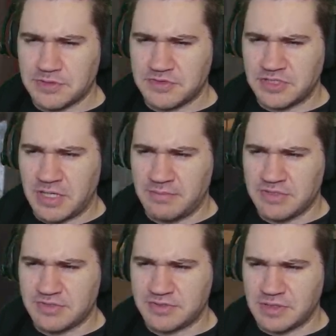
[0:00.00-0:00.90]

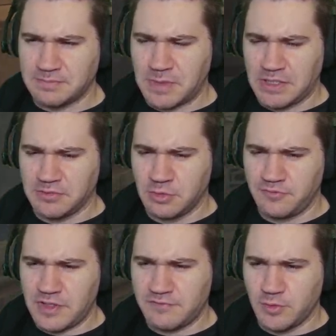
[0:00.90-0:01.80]
zombies, I don't know
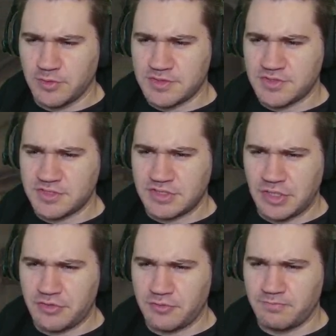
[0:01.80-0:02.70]
if I've noticed this in
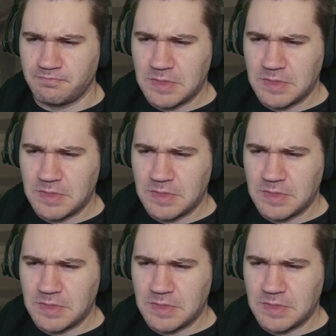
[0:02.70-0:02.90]
other